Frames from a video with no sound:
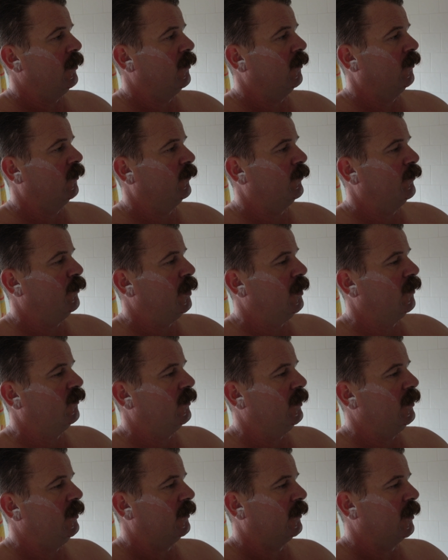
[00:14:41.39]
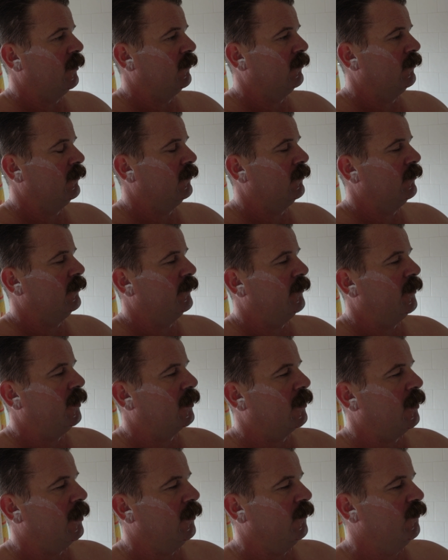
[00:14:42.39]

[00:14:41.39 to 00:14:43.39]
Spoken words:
because personally I kind